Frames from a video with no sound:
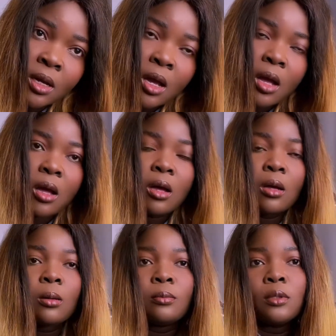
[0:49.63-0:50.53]

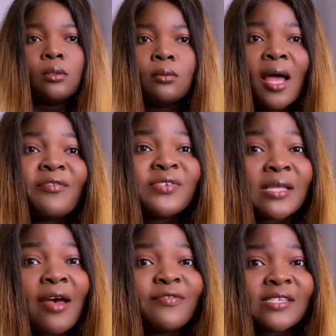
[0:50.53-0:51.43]

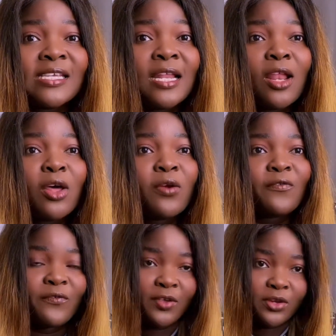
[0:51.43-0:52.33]
I've seen a lot
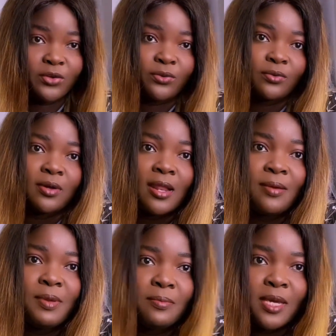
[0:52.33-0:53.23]
of video.
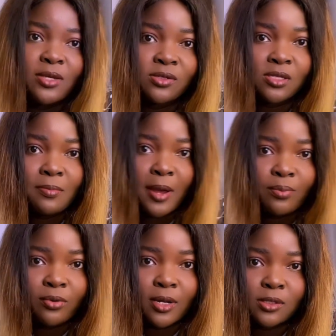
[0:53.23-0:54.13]
Let me make you see my
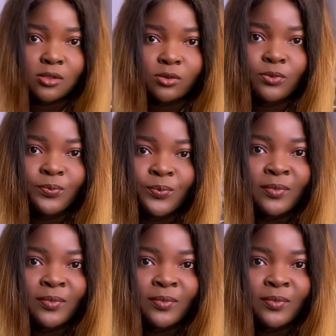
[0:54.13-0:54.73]
product too.